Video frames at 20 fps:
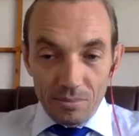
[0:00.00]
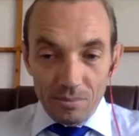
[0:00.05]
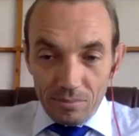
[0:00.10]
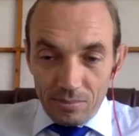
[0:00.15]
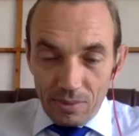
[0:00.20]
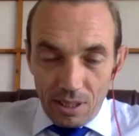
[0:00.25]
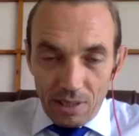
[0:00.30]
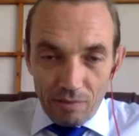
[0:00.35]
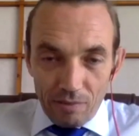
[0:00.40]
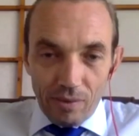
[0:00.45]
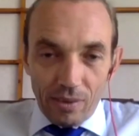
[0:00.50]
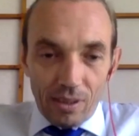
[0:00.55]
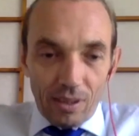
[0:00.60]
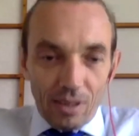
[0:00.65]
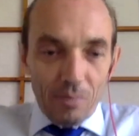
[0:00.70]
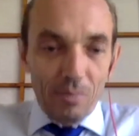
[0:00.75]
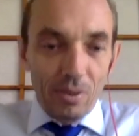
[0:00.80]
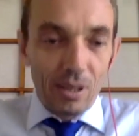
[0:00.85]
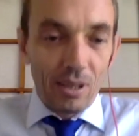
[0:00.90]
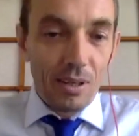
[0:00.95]
If I
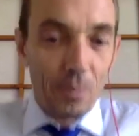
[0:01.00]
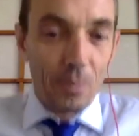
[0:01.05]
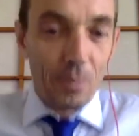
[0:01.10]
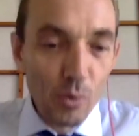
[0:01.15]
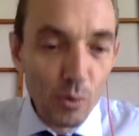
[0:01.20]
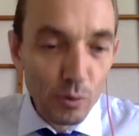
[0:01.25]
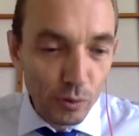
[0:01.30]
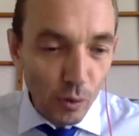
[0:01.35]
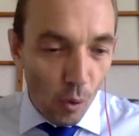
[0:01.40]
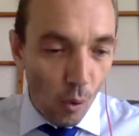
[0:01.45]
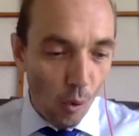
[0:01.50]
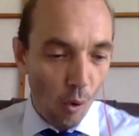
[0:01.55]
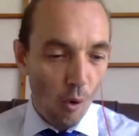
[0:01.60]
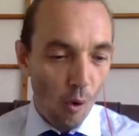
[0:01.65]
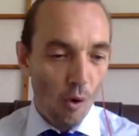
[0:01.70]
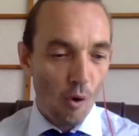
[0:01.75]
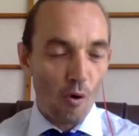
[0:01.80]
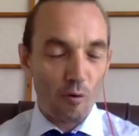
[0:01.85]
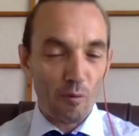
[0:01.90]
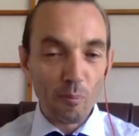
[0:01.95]
may move
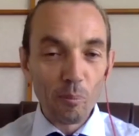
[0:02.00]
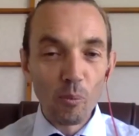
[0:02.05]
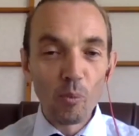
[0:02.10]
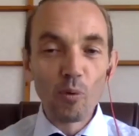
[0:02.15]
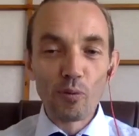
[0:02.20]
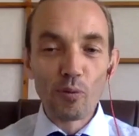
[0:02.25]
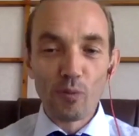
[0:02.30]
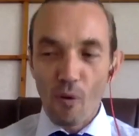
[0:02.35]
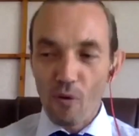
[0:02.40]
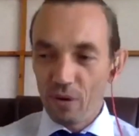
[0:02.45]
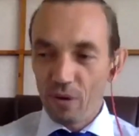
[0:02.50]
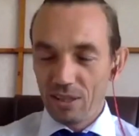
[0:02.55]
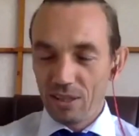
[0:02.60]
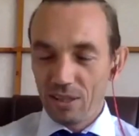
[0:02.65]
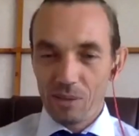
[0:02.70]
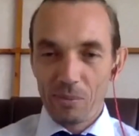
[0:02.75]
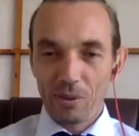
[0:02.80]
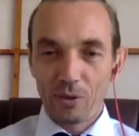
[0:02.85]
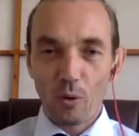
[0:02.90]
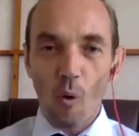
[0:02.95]
a
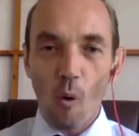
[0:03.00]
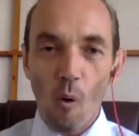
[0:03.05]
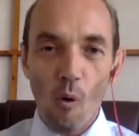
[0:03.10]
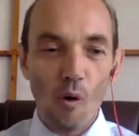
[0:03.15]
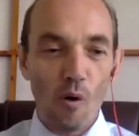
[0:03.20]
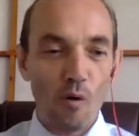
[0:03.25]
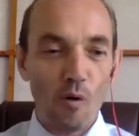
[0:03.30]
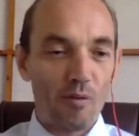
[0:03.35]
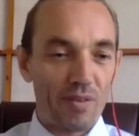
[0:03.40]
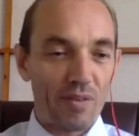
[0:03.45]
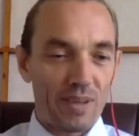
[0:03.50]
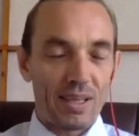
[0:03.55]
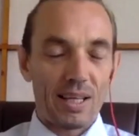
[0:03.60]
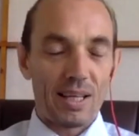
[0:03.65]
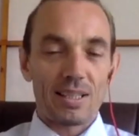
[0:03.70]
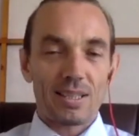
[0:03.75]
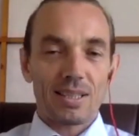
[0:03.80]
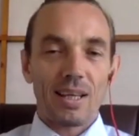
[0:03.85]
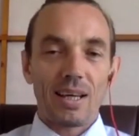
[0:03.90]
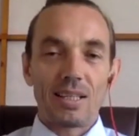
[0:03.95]
little bit off
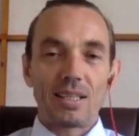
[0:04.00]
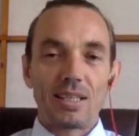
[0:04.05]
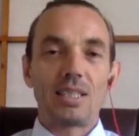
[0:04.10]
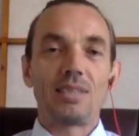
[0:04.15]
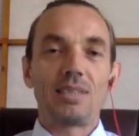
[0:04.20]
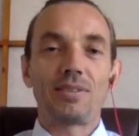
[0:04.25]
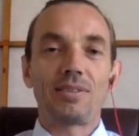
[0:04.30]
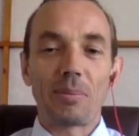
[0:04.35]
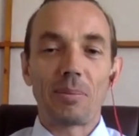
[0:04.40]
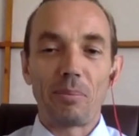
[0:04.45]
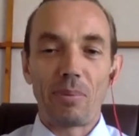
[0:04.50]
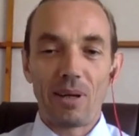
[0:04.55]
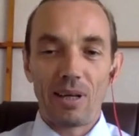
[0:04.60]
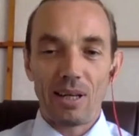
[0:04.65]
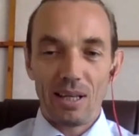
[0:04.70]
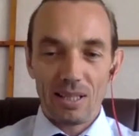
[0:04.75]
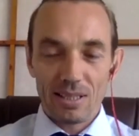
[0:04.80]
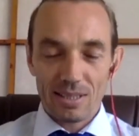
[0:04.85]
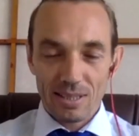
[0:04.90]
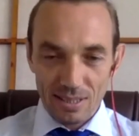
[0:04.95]
the scientific
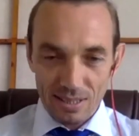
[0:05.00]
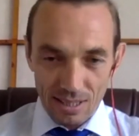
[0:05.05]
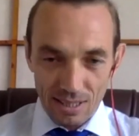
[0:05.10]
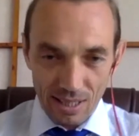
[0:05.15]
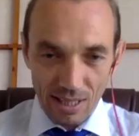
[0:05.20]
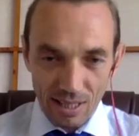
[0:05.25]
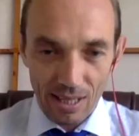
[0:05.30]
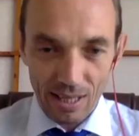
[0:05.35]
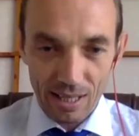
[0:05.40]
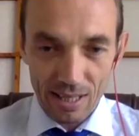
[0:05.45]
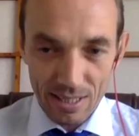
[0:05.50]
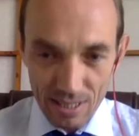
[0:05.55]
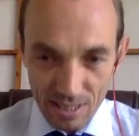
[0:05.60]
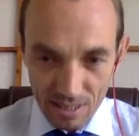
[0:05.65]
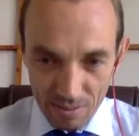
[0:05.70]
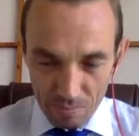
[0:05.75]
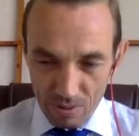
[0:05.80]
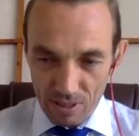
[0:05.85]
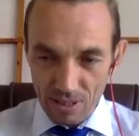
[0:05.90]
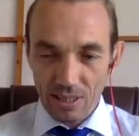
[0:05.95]
base and
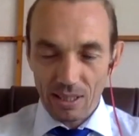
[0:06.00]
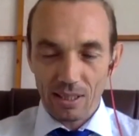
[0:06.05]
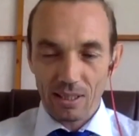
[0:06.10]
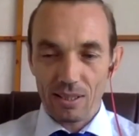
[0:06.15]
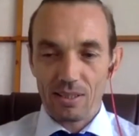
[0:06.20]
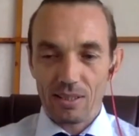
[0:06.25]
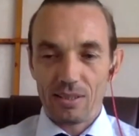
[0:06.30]
speak